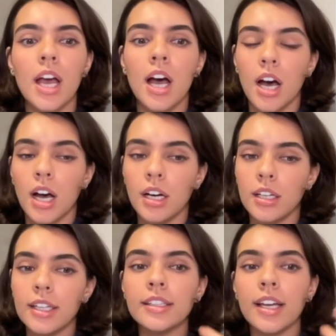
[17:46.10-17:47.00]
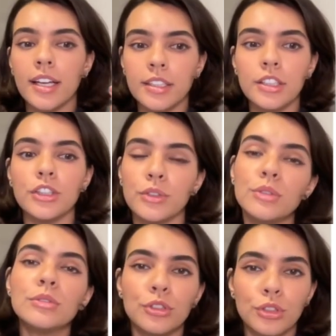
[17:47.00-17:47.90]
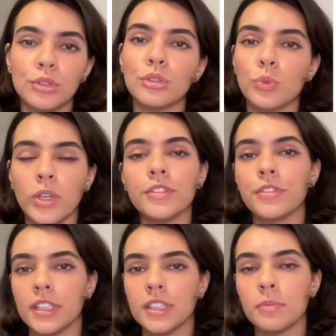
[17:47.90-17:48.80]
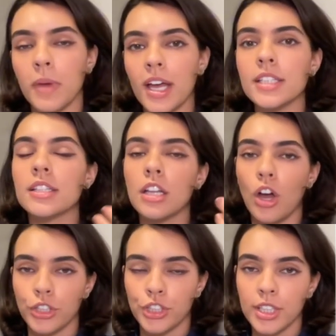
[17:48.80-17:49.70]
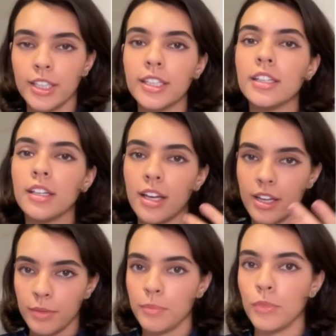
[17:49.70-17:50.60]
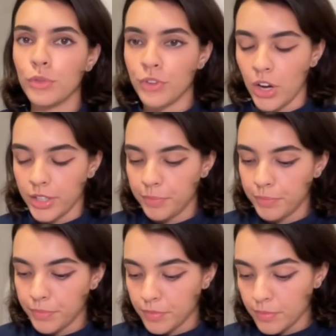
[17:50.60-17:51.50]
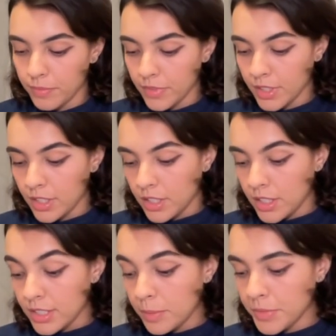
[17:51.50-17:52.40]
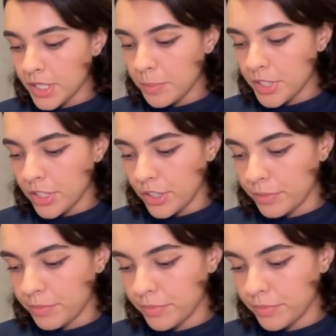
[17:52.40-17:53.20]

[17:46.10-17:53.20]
And then you choose what fits best logically and move on. Some tips here.